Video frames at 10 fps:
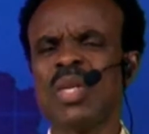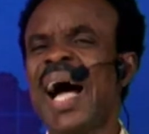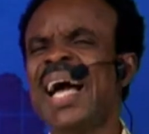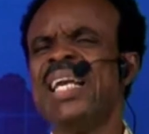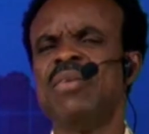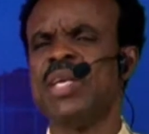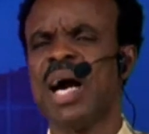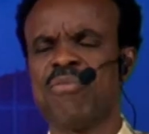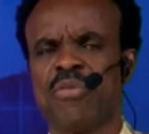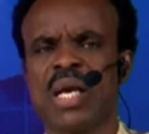I live in
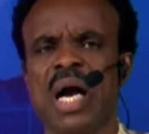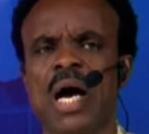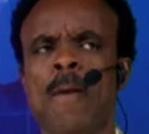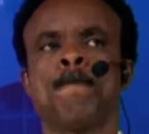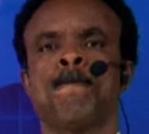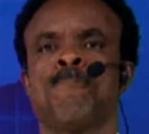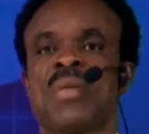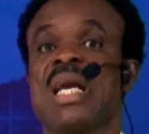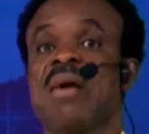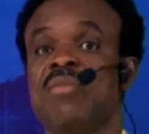Africa,
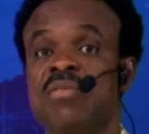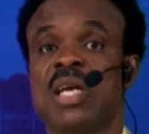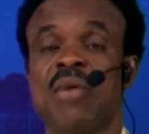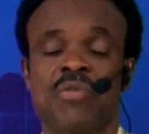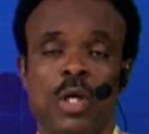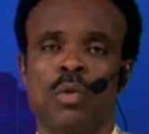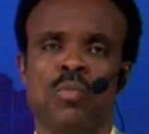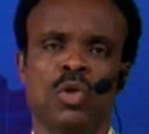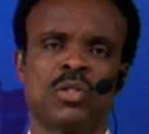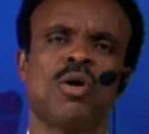and I've lived in Africa
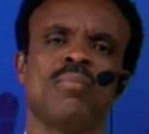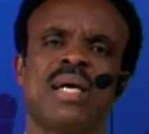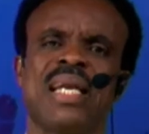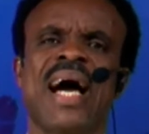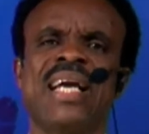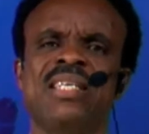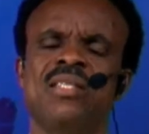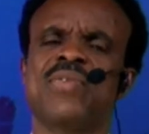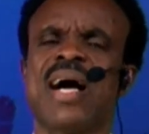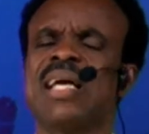almost all my
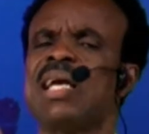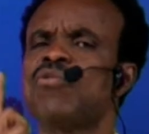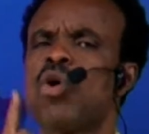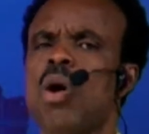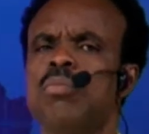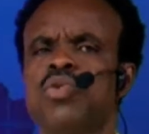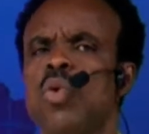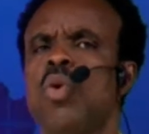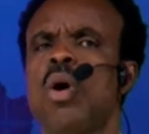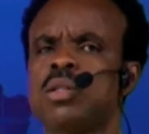life, and I've come
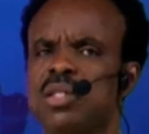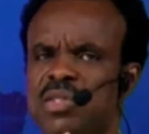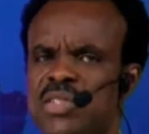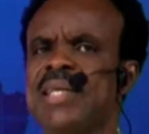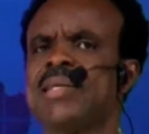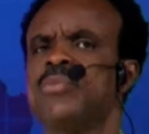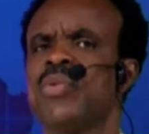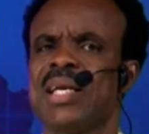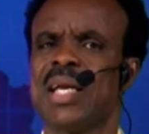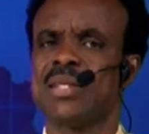to understand and
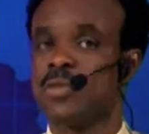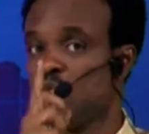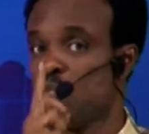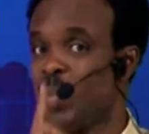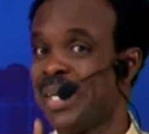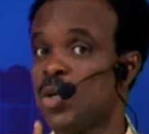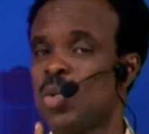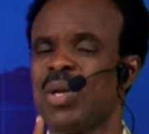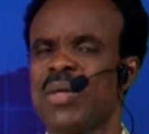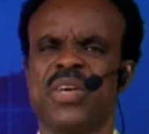realize this
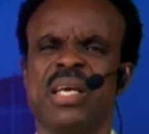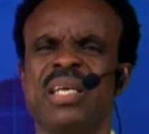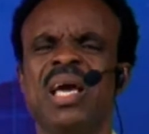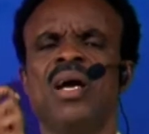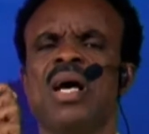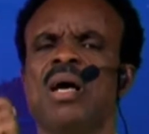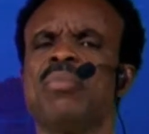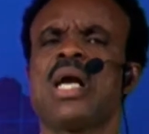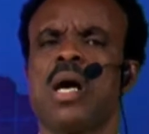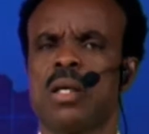particular thing
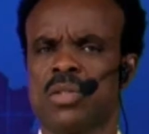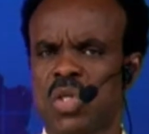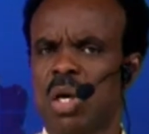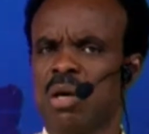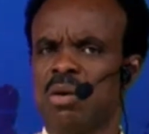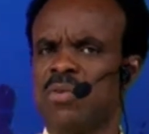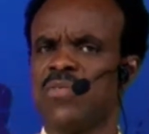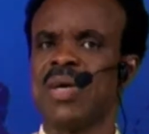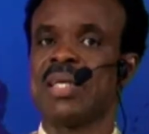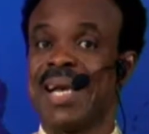because
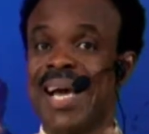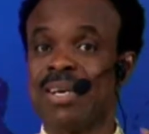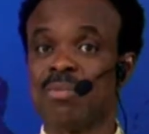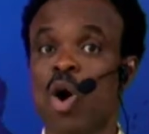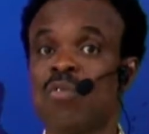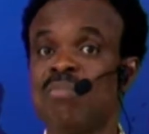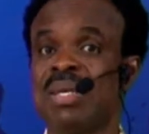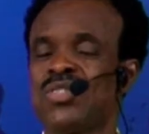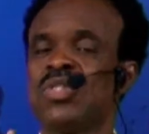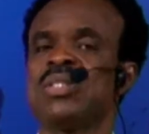of uh, the kind of
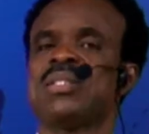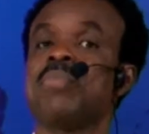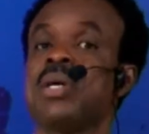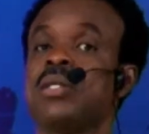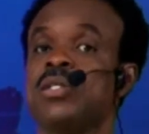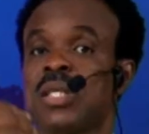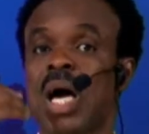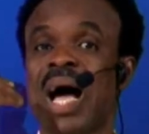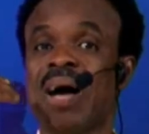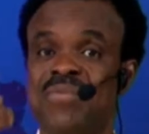government system that is
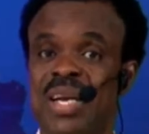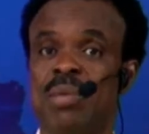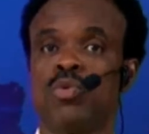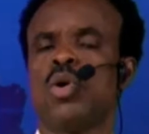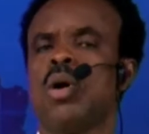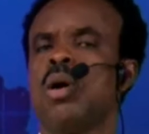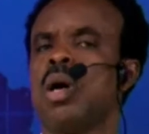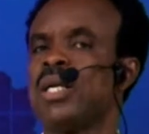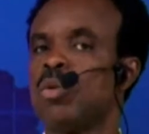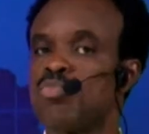available
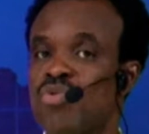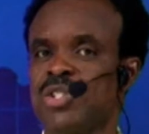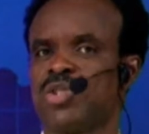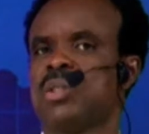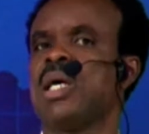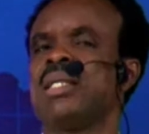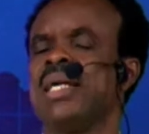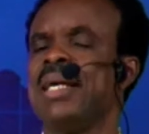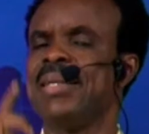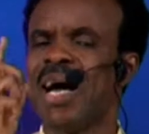and operational
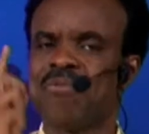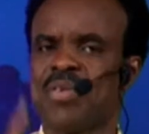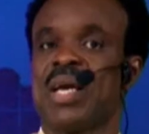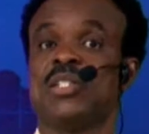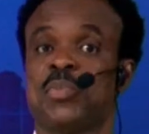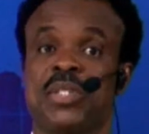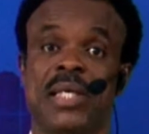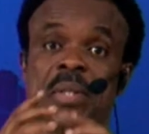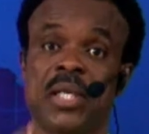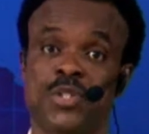in Africa, especially
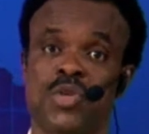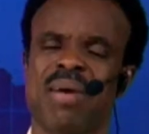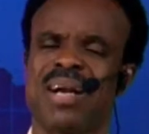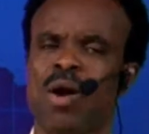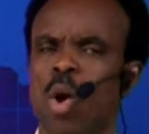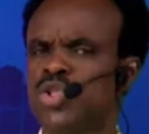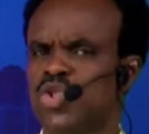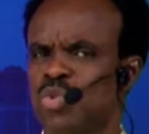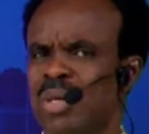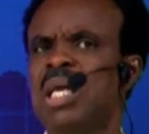in Nigeria, my
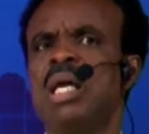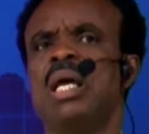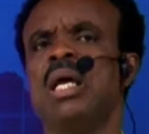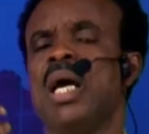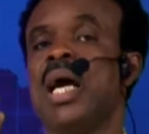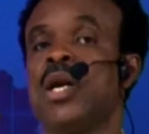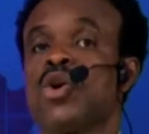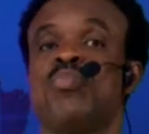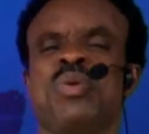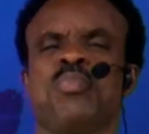country. A lot
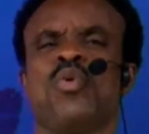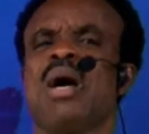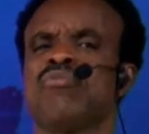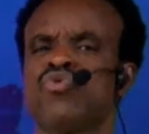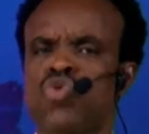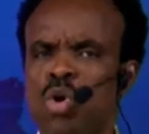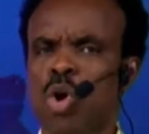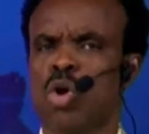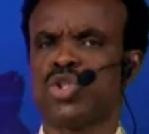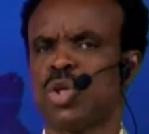of people have thrown
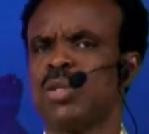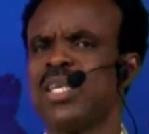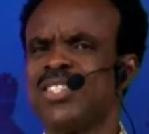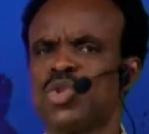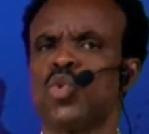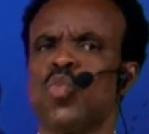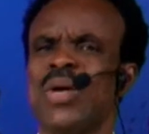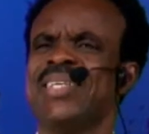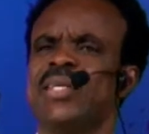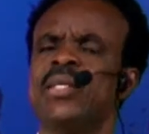caution into the
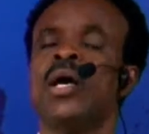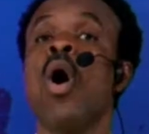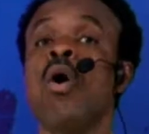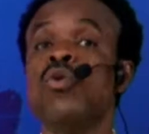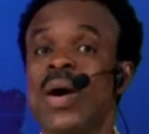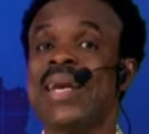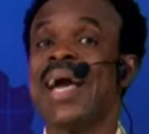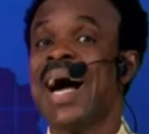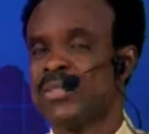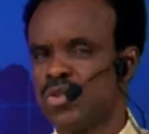wind when it
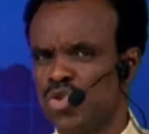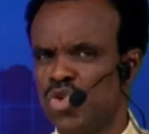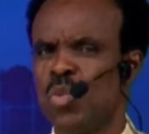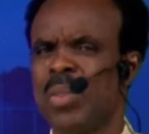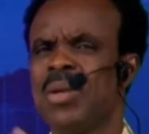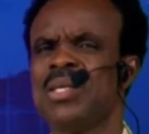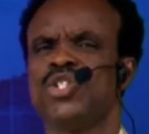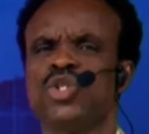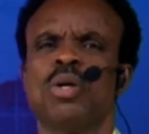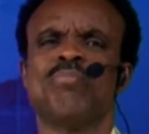has to do with the
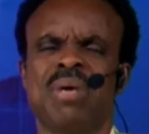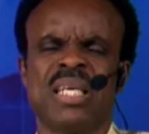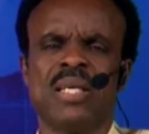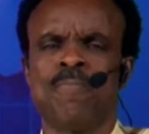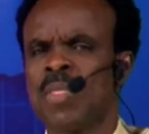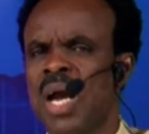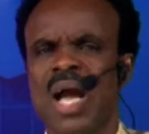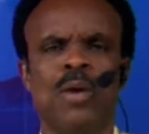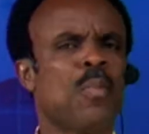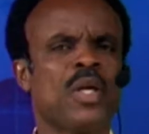issue of money.
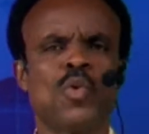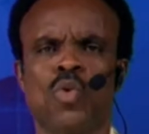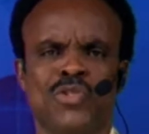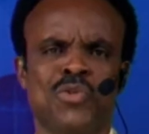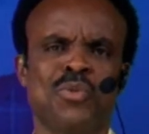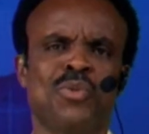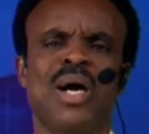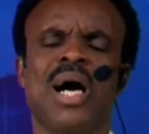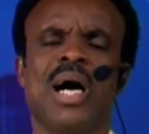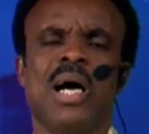And nobody wants to
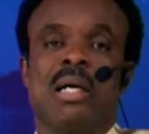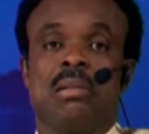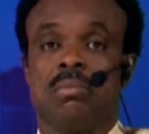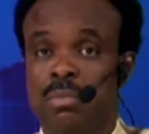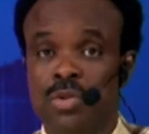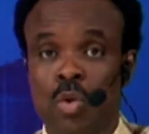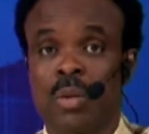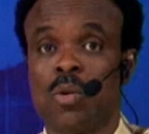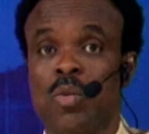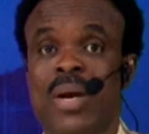uh, know
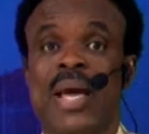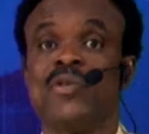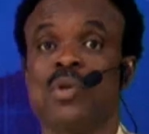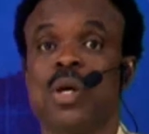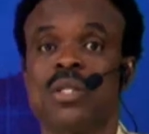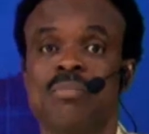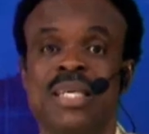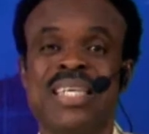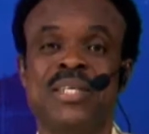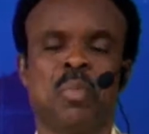the way you got the
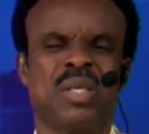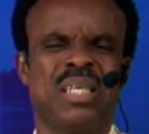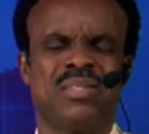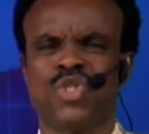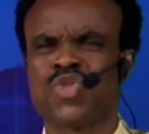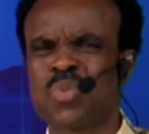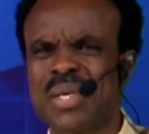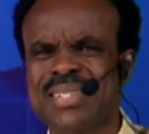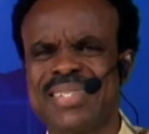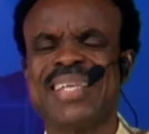money. Nobody is
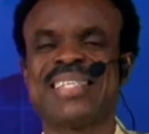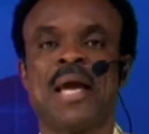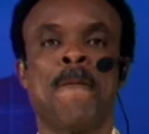interested.